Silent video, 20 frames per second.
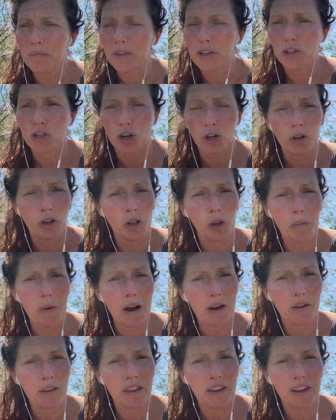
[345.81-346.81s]
journal
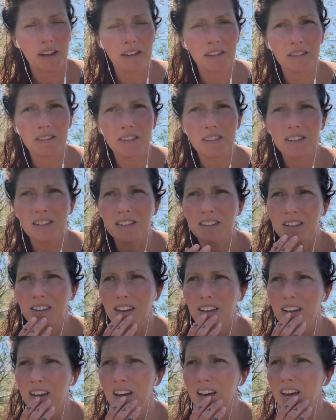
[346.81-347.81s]
about things,
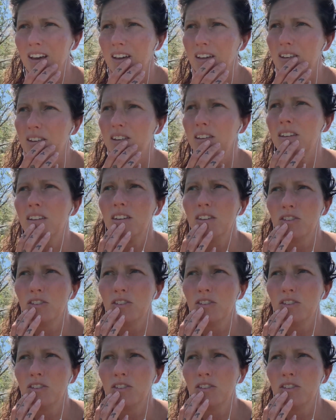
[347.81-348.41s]
and